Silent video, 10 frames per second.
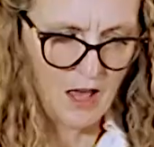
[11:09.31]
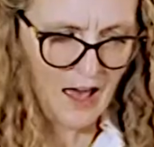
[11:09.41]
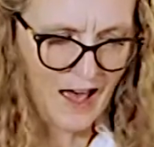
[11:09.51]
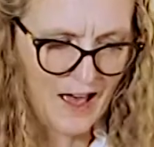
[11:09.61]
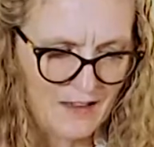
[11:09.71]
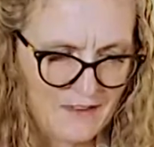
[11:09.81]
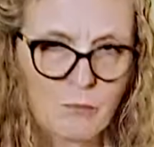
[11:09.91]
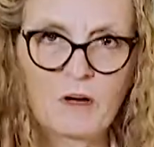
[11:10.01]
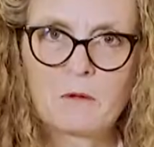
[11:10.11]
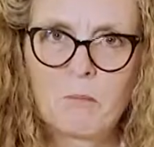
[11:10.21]
and
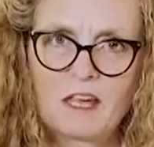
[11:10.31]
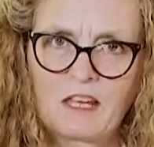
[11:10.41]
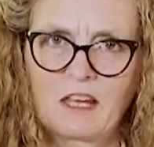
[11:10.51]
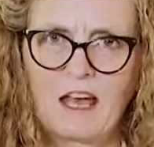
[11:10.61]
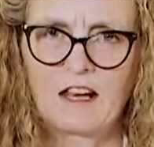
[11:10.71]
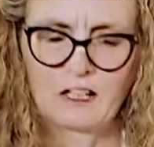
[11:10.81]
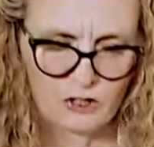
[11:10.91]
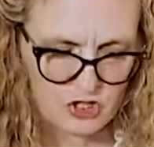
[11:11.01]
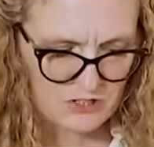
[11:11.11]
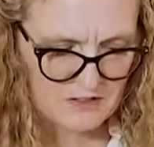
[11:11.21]
when you're baking it, and it'll
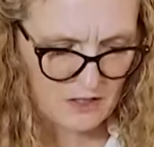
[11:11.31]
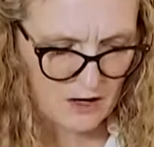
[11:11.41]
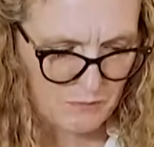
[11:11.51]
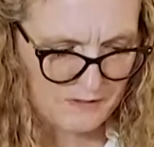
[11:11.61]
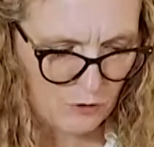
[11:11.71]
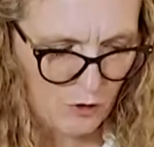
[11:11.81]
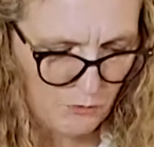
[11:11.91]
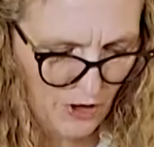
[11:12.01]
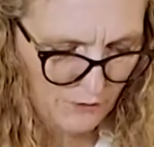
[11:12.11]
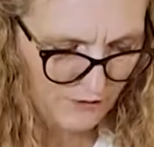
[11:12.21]
just absorb
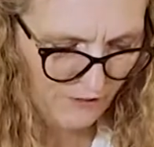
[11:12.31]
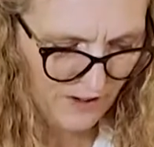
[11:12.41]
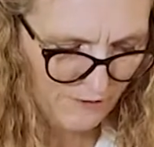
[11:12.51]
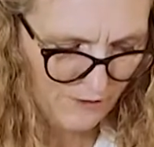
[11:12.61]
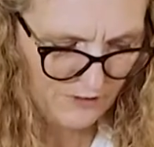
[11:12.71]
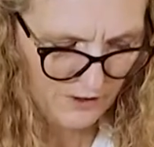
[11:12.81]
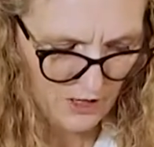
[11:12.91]
those flavours,